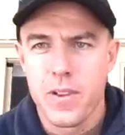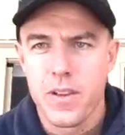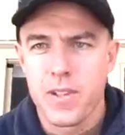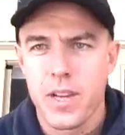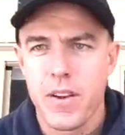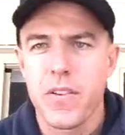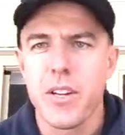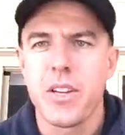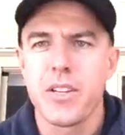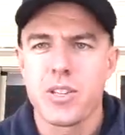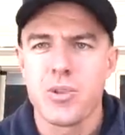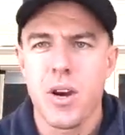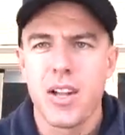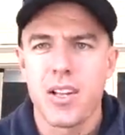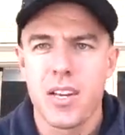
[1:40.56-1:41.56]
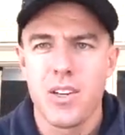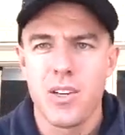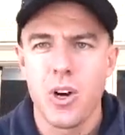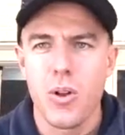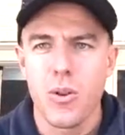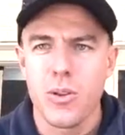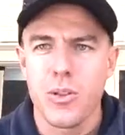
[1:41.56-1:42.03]
70 Australian
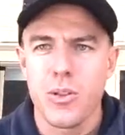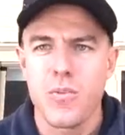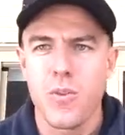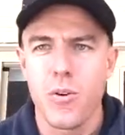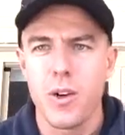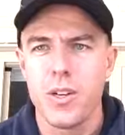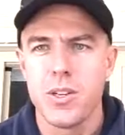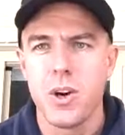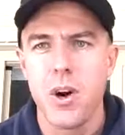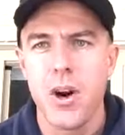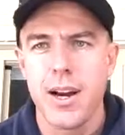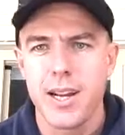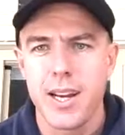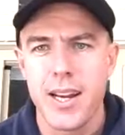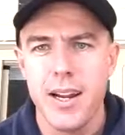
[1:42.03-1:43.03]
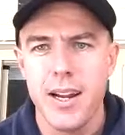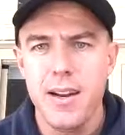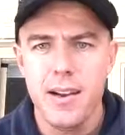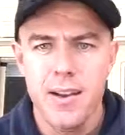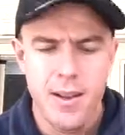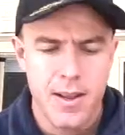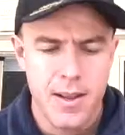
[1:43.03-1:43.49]
dollars for an entire kit,
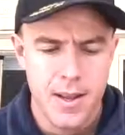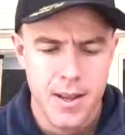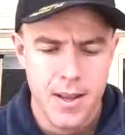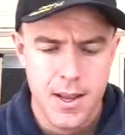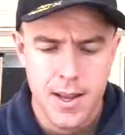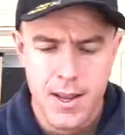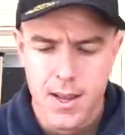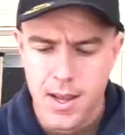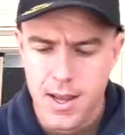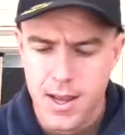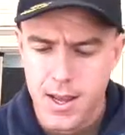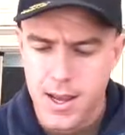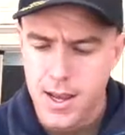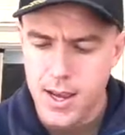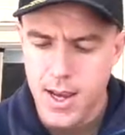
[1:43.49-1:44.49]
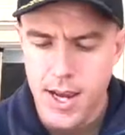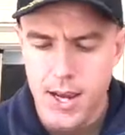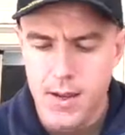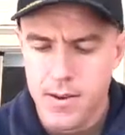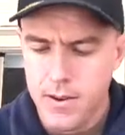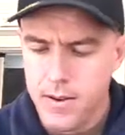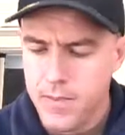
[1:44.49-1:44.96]

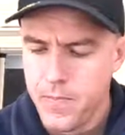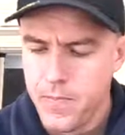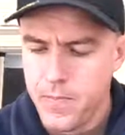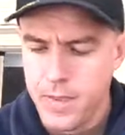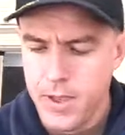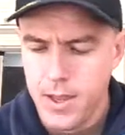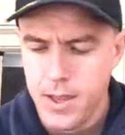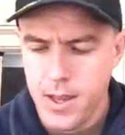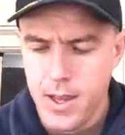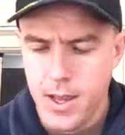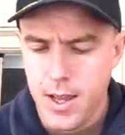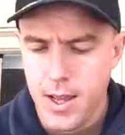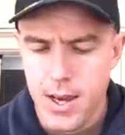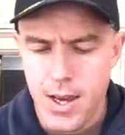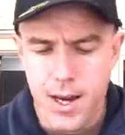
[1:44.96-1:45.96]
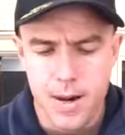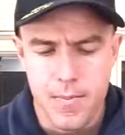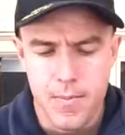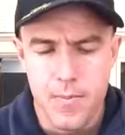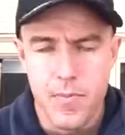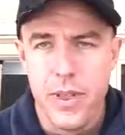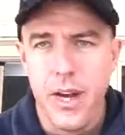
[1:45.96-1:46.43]
and
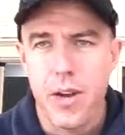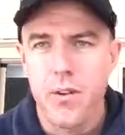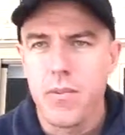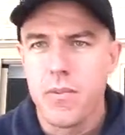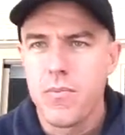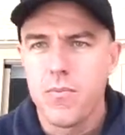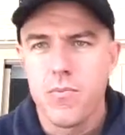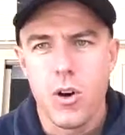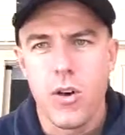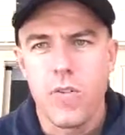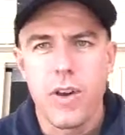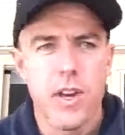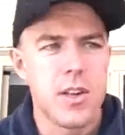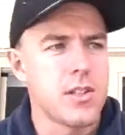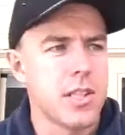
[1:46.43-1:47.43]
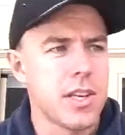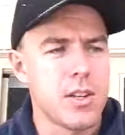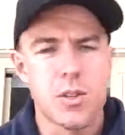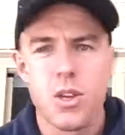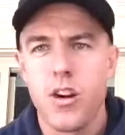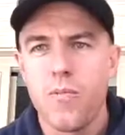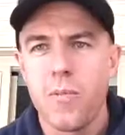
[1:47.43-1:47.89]
they obviously
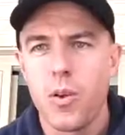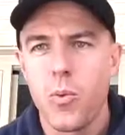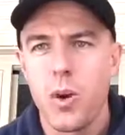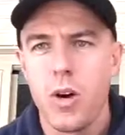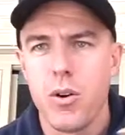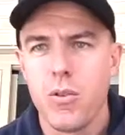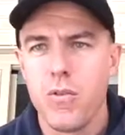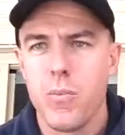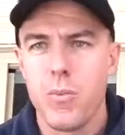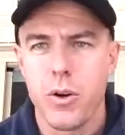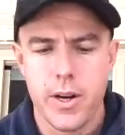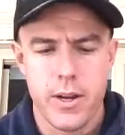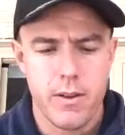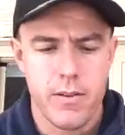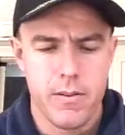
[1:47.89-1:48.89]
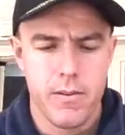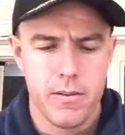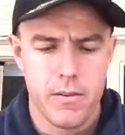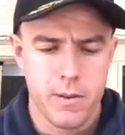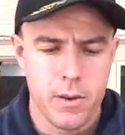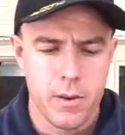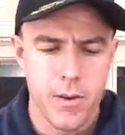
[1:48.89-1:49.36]
serve me well for my
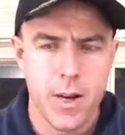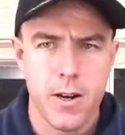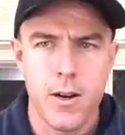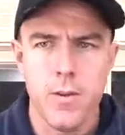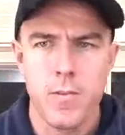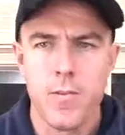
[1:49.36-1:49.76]
Camino.